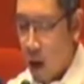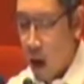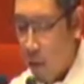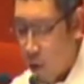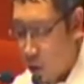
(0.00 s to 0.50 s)

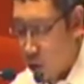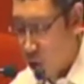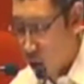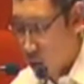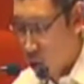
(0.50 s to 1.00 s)
Upon the
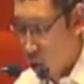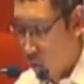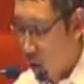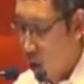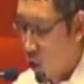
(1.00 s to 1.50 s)
assumption
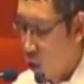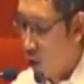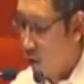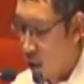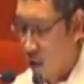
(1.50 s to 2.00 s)
of the Arroyo
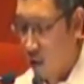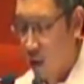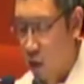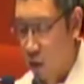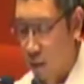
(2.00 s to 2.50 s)

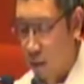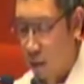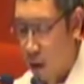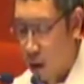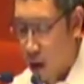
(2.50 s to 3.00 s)
administration,
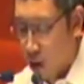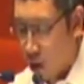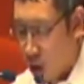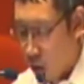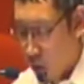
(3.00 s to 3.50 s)
the
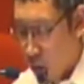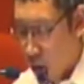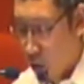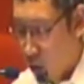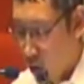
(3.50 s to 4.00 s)

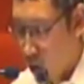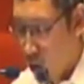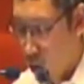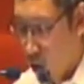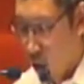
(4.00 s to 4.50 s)
government returned
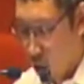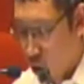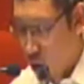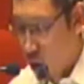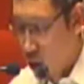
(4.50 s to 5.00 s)
to the
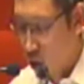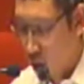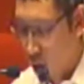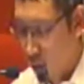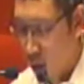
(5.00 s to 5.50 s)
negotiation
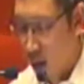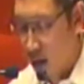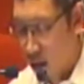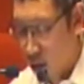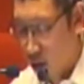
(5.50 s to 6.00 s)
table and
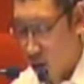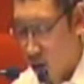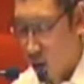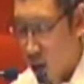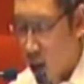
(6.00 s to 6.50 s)

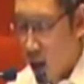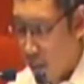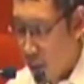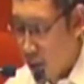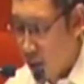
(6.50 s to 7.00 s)
discussed a
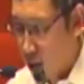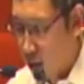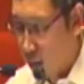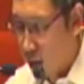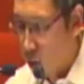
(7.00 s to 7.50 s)
peace
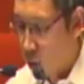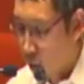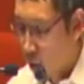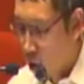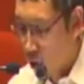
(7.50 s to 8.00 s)
settlement with the
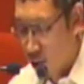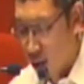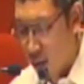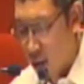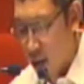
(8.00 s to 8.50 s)
Moro
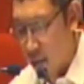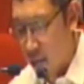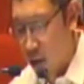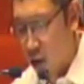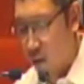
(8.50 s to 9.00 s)
Islamic
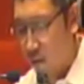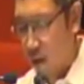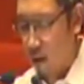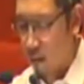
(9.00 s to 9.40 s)
Liberation Front.